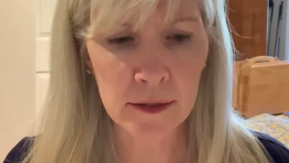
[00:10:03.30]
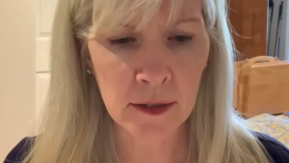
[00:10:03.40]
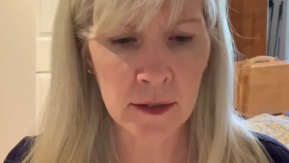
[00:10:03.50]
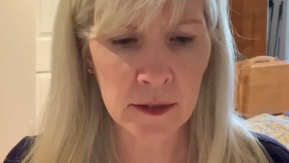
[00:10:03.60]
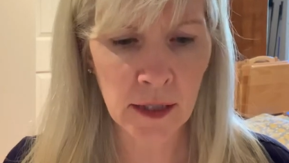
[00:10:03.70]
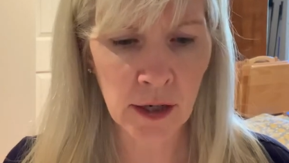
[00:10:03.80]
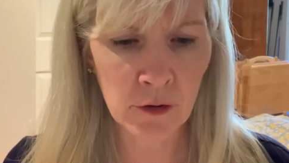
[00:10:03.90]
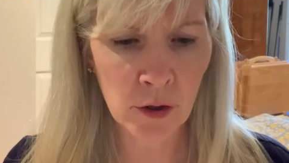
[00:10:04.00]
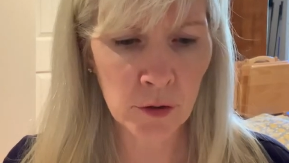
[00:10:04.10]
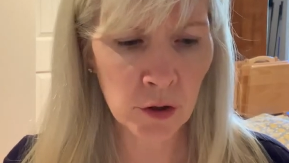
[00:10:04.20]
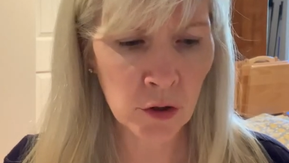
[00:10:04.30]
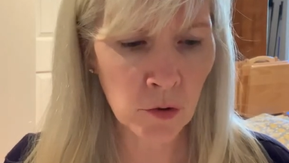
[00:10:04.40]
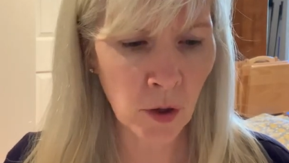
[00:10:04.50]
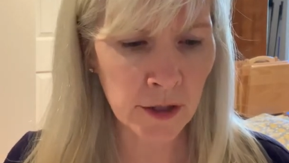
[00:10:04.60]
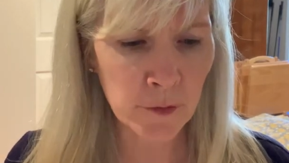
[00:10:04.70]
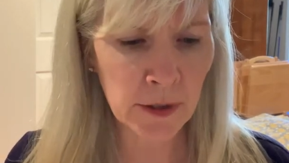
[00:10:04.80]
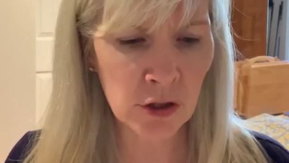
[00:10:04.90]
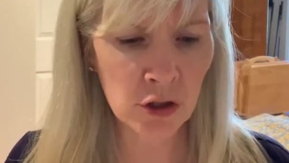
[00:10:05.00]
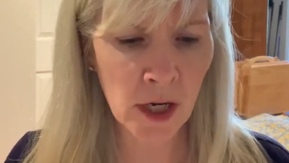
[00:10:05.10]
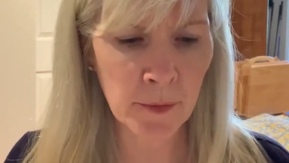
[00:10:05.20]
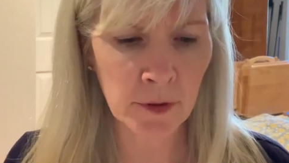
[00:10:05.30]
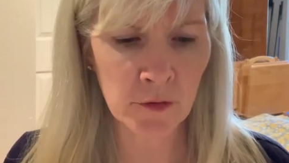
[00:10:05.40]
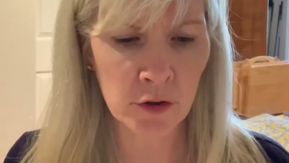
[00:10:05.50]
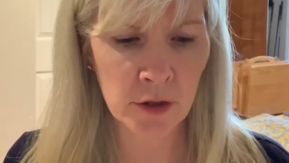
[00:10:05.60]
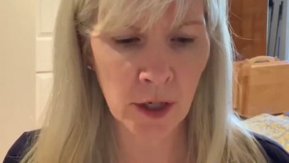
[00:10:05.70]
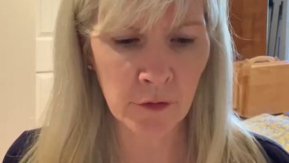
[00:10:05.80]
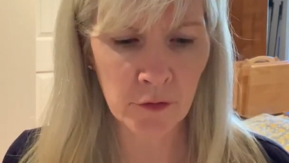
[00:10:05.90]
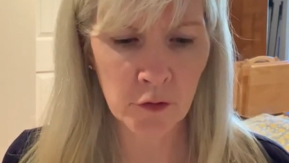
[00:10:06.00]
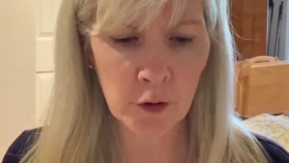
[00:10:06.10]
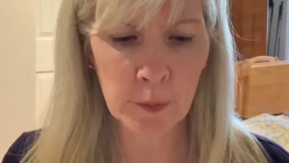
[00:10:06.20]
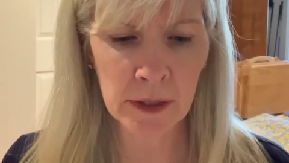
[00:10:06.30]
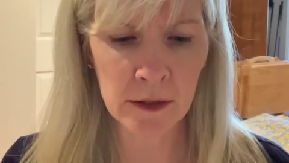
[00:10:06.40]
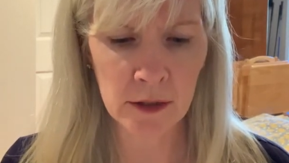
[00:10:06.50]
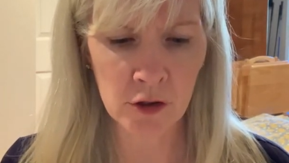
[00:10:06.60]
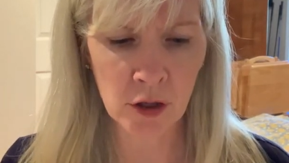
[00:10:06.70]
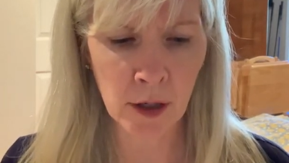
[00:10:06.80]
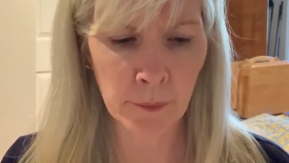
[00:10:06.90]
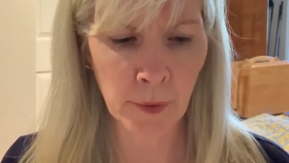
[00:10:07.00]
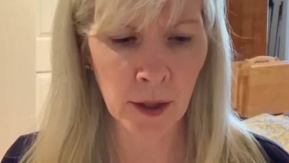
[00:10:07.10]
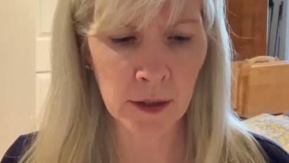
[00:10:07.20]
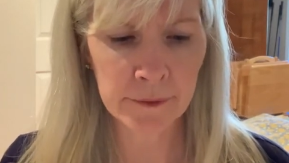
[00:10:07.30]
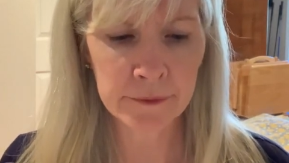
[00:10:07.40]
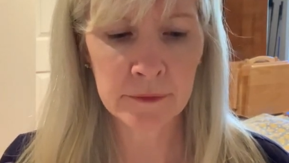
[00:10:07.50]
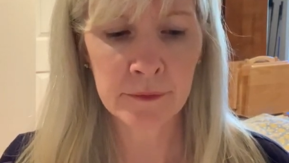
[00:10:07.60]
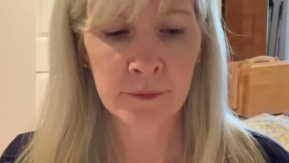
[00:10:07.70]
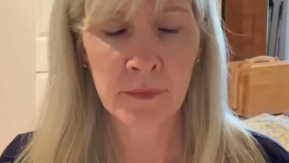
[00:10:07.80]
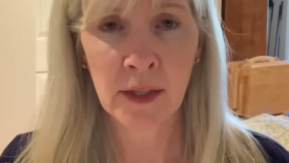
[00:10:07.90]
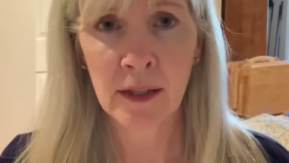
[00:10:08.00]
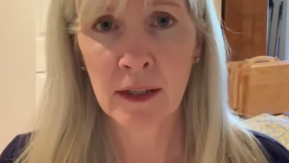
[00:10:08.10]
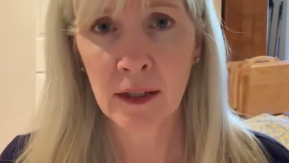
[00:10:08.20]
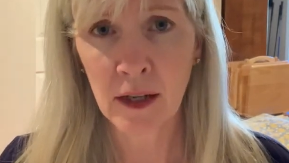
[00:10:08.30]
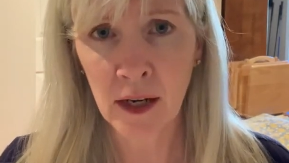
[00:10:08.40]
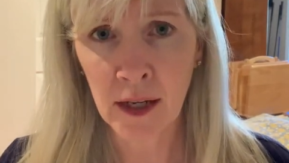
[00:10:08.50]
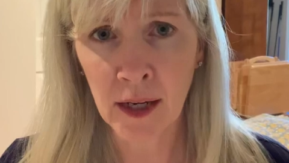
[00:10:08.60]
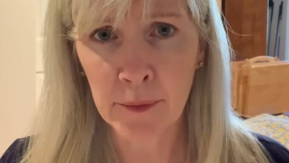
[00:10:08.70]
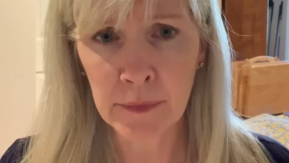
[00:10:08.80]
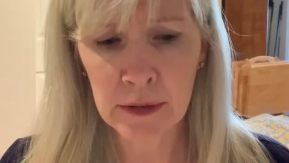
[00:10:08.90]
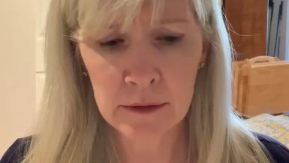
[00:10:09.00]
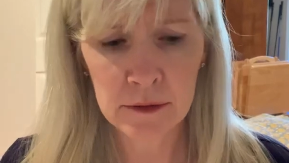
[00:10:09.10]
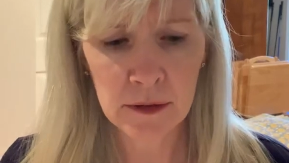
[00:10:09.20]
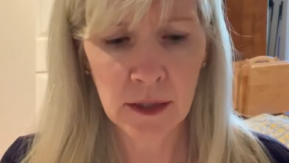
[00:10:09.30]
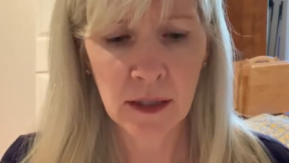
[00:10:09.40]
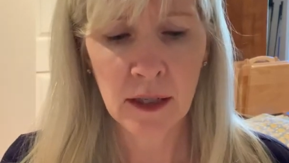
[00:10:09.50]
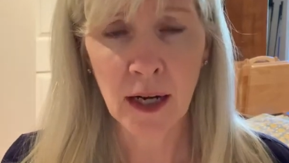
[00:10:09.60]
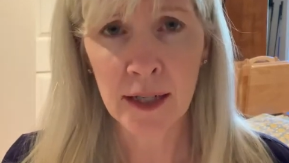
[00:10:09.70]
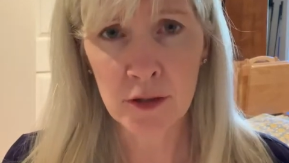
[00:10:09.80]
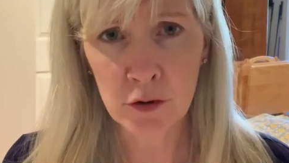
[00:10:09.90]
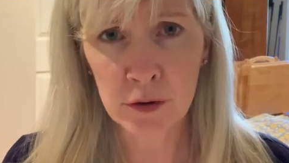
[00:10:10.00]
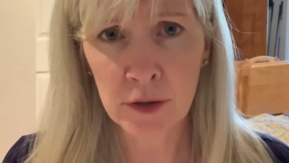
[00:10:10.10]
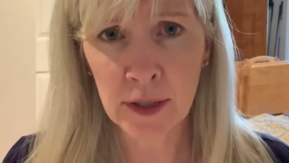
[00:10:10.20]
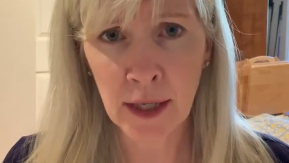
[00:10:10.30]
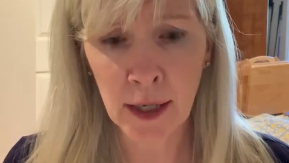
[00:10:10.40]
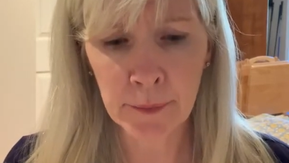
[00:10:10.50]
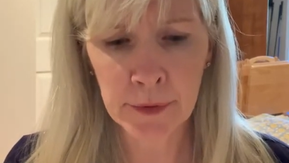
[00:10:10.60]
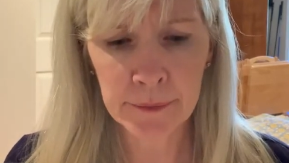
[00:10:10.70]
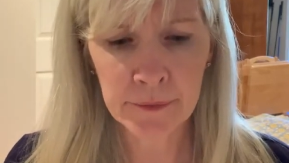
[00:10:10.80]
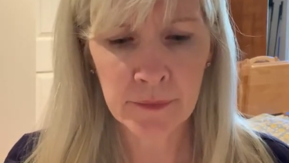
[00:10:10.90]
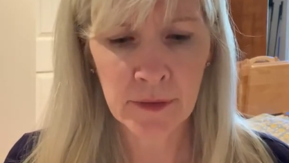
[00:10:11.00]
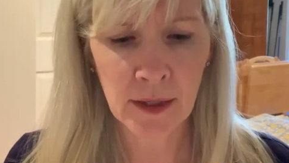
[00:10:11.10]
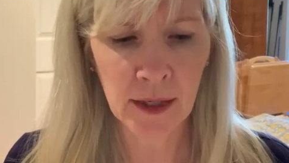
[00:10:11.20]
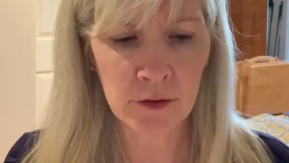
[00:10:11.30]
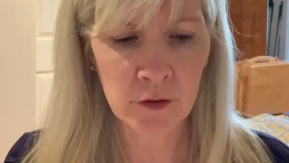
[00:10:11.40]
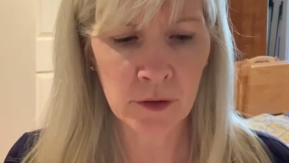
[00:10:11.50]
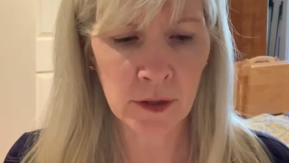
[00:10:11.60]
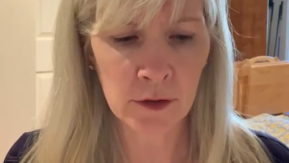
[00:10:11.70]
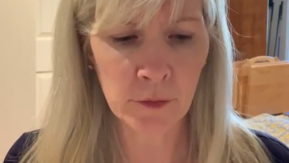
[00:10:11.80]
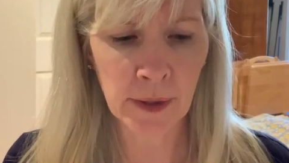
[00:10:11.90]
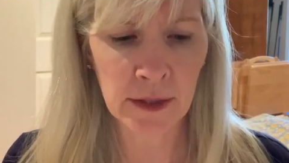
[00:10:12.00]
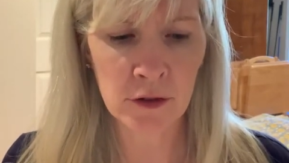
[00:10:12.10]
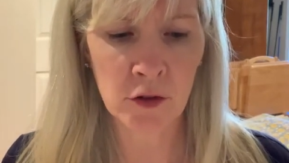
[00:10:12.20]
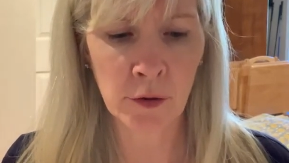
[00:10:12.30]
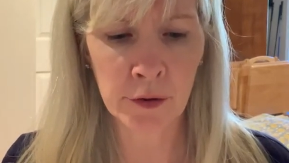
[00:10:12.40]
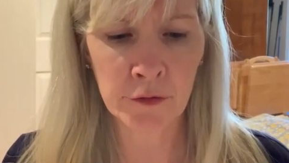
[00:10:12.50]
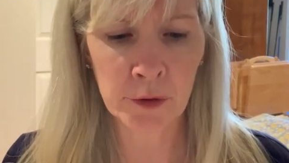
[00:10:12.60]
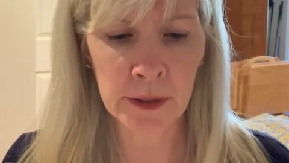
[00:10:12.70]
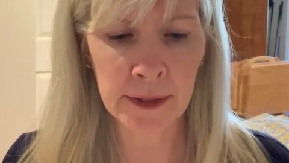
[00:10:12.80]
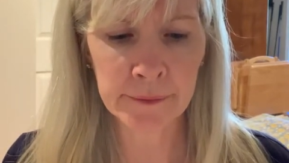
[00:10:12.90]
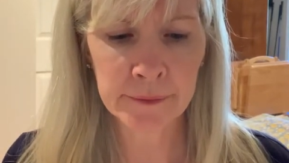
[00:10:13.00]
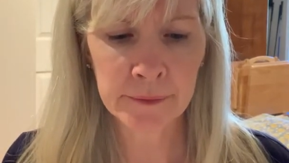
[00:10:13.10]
said the Scarecrow, "you ought to be ashamed of yourself for being such a humbug." "I am. I certainly am," answered the little man sorrowfully.